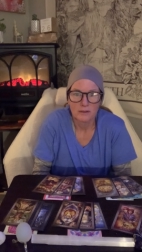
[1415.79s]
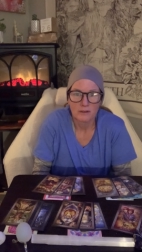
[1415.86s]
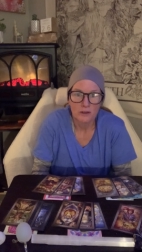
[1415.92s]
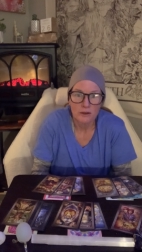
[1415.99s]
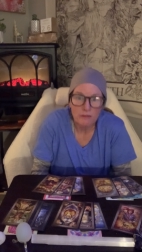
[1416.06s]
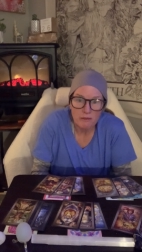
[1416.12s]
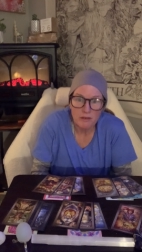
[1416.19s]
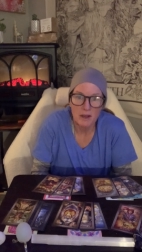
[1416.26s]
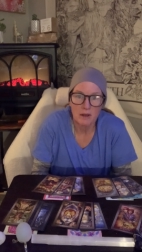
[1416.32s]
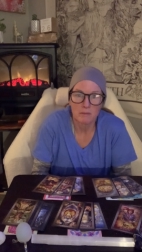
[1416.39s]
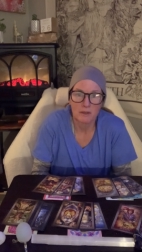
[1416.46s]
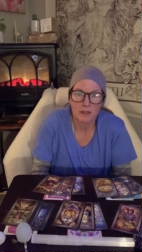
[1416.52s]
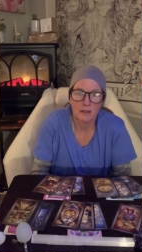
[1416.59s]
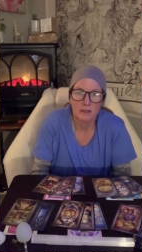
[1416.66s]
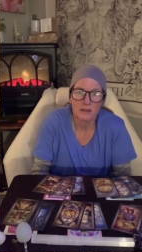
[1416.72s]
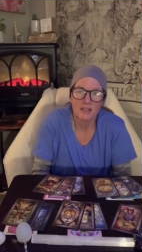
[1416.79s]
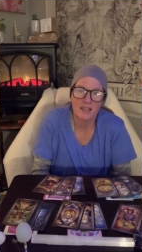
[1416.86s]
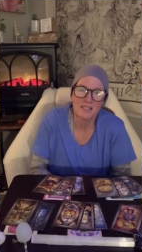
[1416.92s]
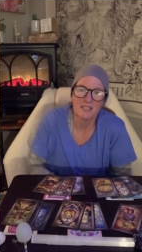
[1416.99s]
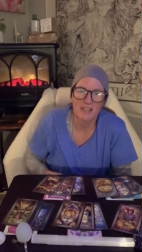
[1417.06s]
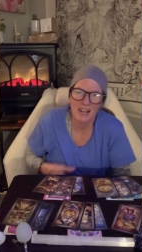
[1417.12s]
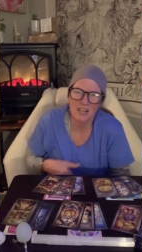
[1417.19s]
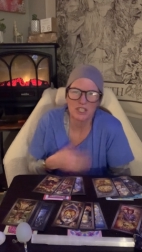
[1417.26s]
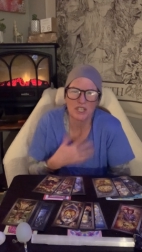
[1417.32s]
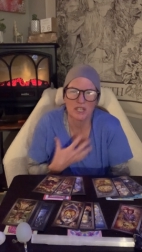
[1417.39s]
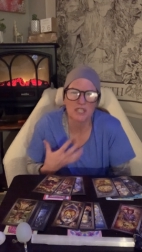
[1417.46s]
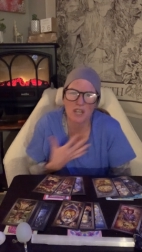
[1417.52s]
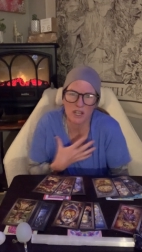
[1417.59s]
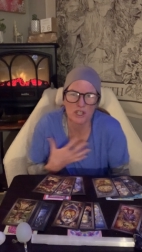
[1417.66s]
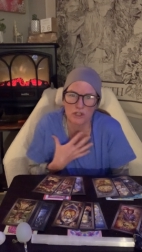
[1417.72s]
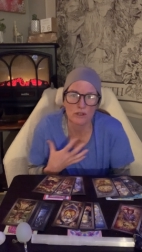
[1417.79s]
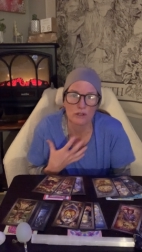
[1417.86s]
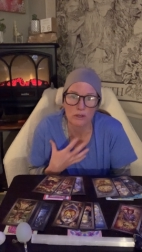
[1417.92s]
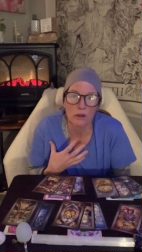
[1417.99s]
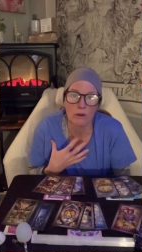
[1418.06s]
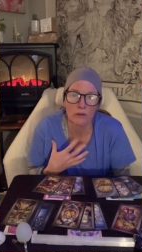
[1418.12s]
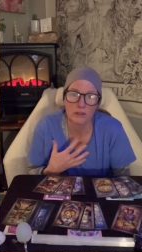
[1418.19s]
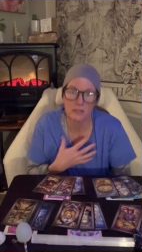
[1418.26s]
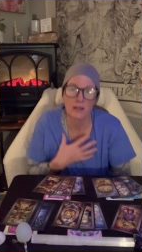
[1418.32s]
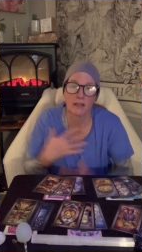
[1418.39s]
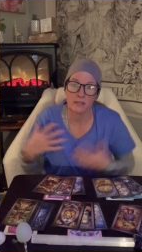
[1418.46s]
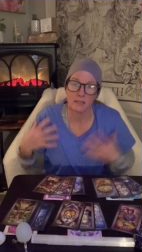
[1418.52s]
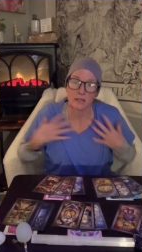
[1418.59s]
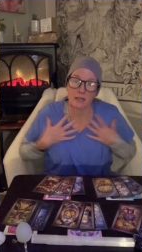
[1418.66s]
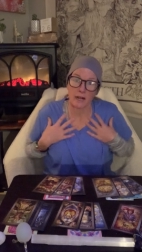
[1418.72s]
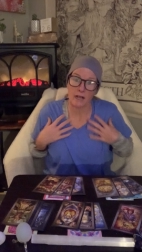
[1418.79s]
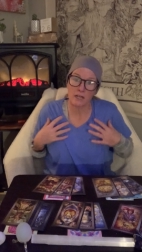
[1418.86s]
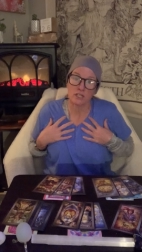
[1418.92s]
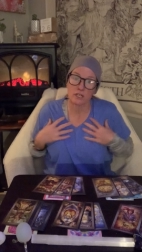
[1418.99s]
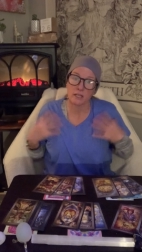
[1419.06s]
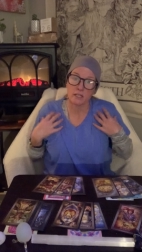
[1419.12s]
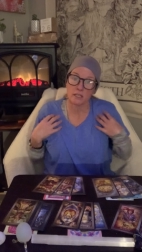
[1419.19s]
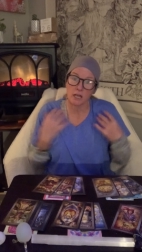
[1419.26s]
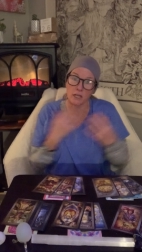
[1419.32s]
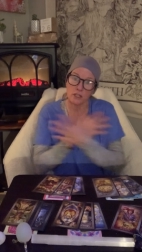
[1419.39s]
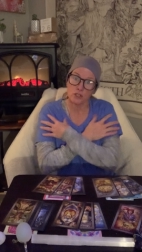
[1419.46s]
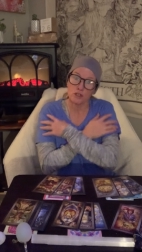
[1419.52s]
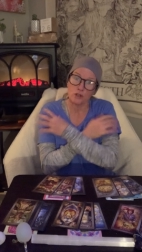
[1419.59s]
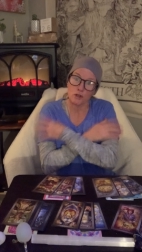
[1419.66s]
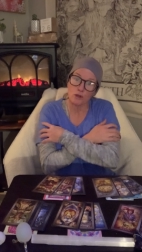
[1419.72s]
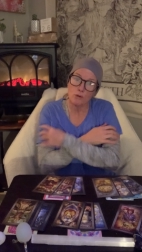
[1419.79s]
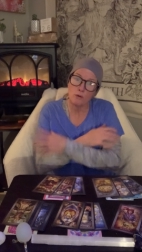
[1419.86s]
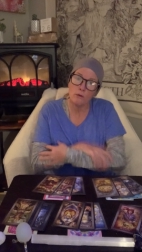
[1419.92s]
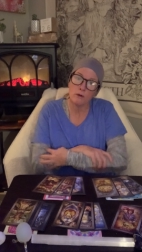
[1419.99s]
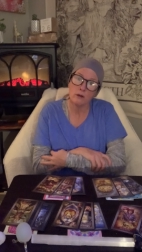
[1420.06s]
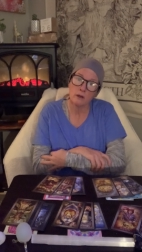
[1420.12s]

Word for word: your family, things that actually touch your souls, things that can actually touch you,